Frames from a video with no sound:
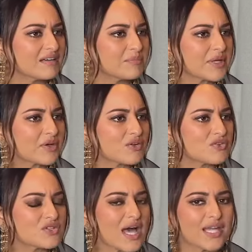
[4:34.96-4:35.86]
Yeah.
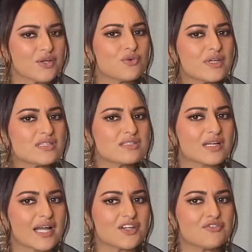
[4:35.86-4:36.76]
Because I know he's the
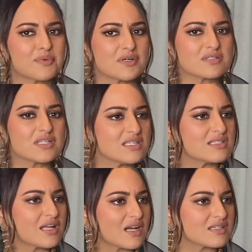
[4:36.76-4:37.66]
kind of person, he's
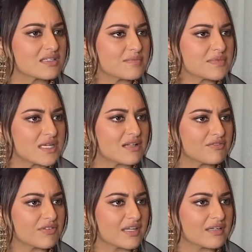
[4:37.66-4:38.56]
an artist himself
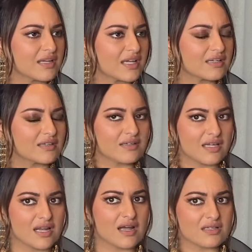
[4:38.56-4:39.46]
and, and
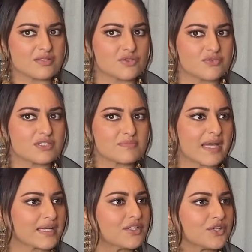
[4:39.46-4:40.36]
an artist of this
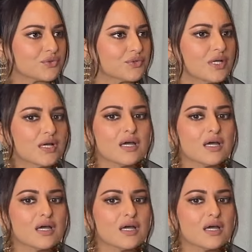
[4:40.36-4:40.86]
magnitude.